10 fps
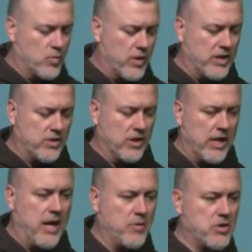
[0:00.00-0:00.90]

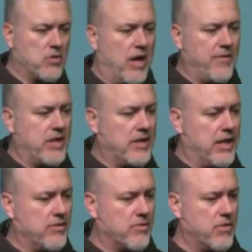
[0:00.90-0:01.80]
Recently, I was driving
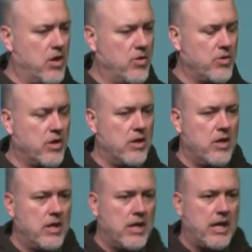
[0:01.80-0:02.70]
down the road,
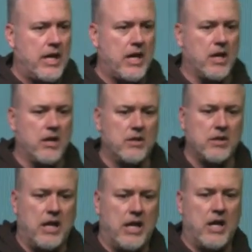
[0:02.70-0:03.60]

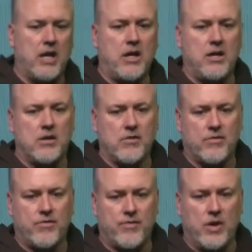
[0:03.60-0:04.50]
and I
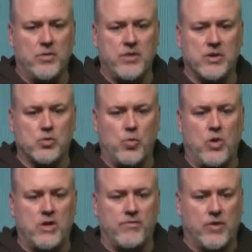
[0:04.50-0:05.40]
felt this
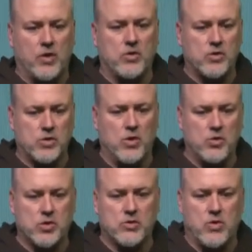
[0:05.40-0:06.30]
one verse so
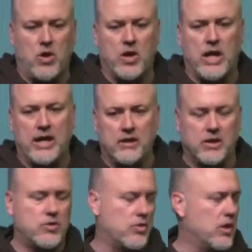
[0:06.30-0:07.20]
strong, I
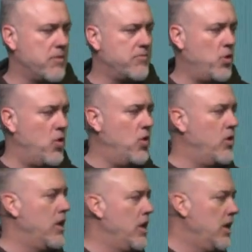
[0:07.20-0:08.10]
literally
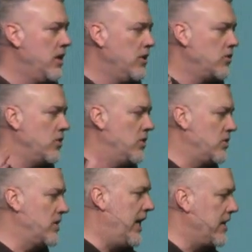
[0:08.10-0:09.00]
pull to the
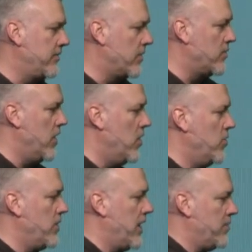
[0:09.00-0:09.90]
side of the
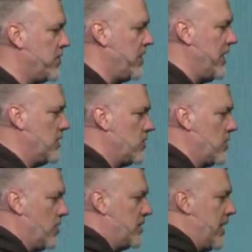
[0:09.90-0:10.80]
road, and Regina
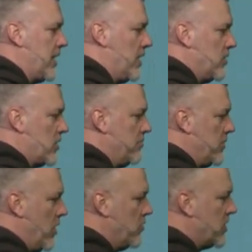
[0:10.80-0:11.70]
start taking some
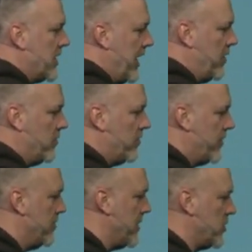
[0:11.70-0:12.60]
notes down
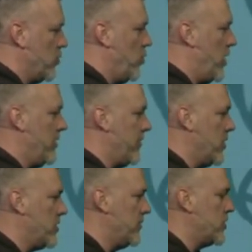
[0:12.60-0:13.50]
from this one
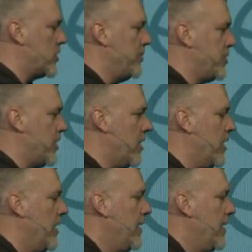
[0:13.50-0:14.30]
verse of Scripture.